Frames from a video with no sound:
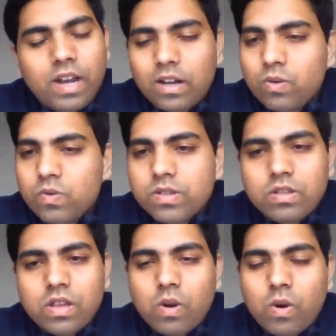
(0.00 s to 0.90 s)
Grad
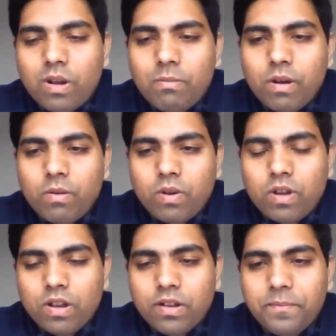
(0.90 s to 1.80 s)
courses are all about